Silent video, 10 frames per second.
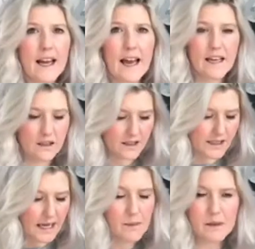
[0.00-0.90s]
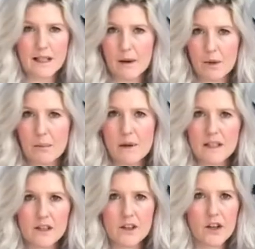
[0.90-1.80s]
again, same as like with a
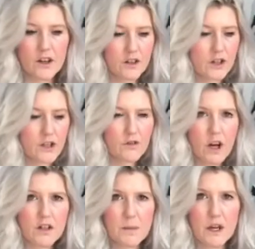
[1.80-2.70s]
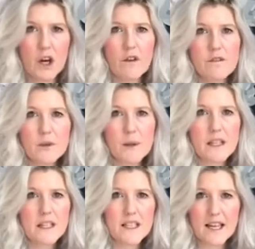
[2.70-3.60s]
midi skirt, you've got to be comfortable
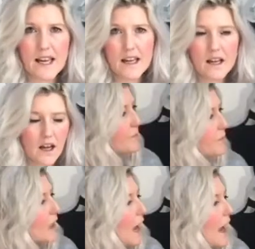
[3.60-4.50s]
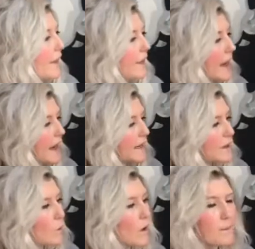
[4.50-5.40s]
in your skin. And then
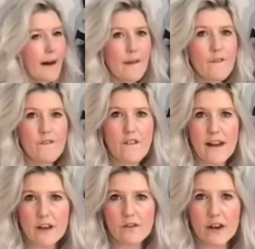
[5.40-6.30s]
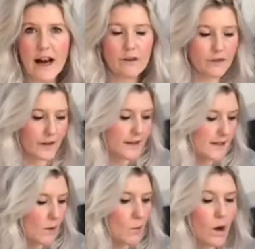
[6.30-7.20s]
one of my favourite
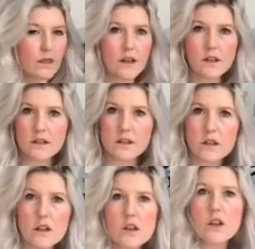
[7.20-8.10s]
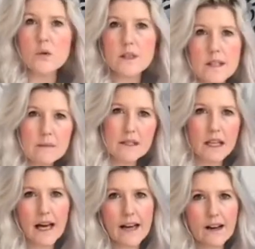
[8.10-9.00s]
outfits, and one that you seem to
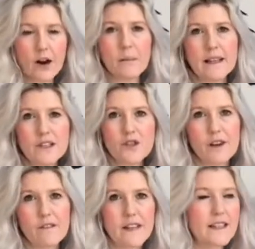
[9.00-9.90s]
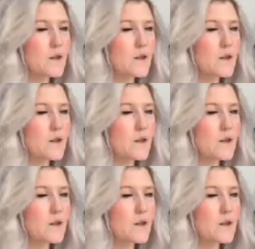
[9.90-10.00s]
like on my Instagram feed